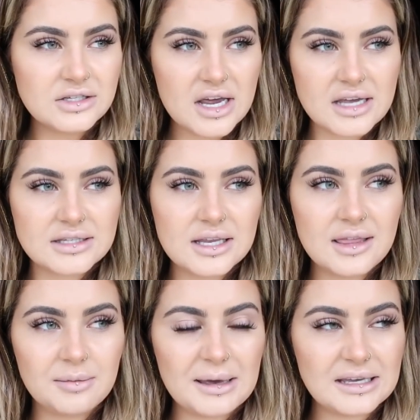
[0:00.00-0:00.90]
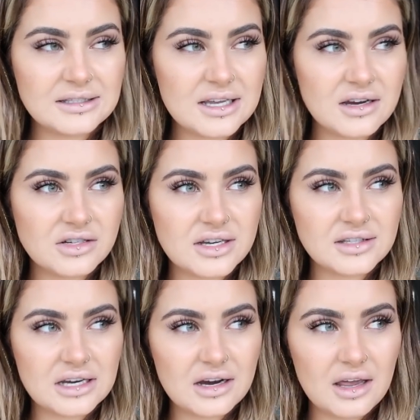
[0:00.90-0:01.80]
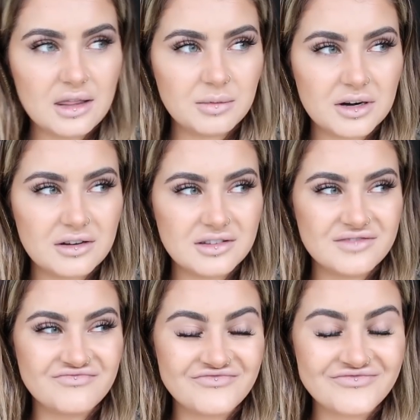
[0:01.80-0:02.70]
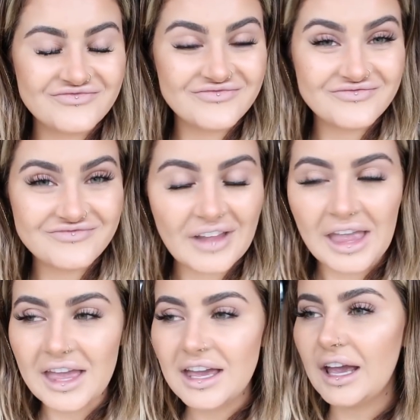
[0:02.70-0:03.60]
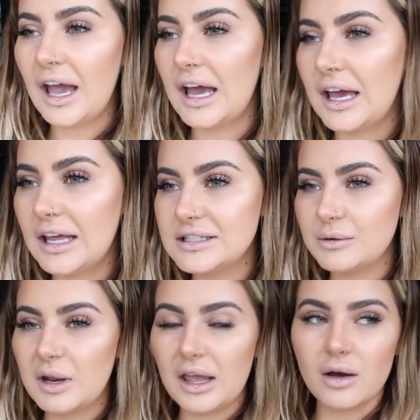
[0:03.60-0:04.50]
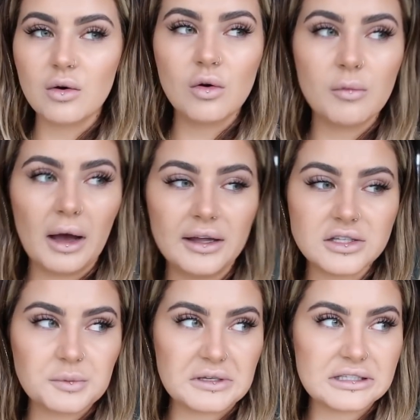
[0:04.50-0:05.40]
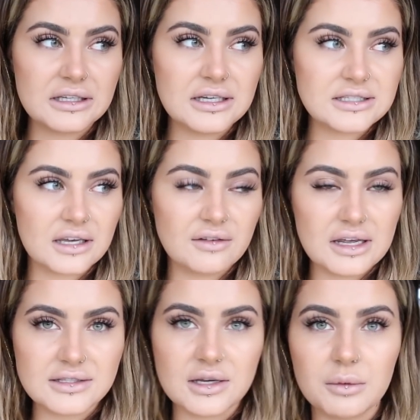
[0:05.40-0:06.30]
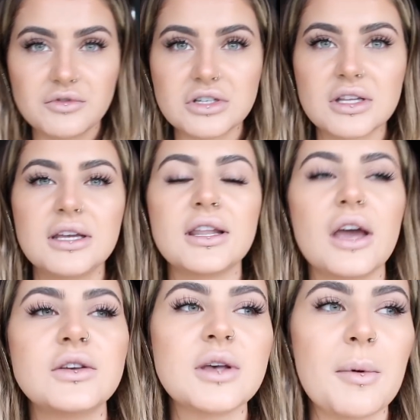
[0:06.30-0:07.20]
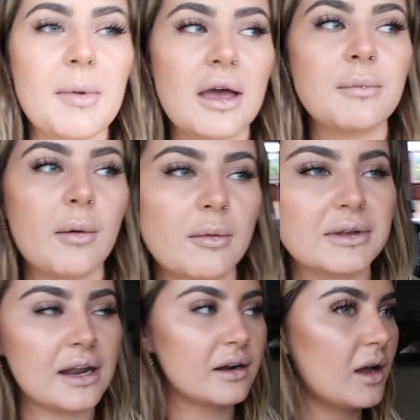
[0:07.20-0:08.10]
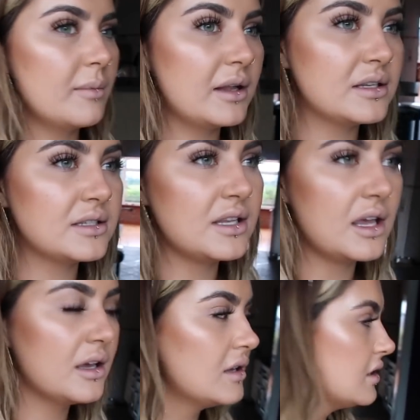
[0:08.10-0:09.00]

Jack's the best hairdresser in the world. And when I get home, I just basically need to get ready. We've just cleaned the house up a bit. My mum and dad are coming to stay.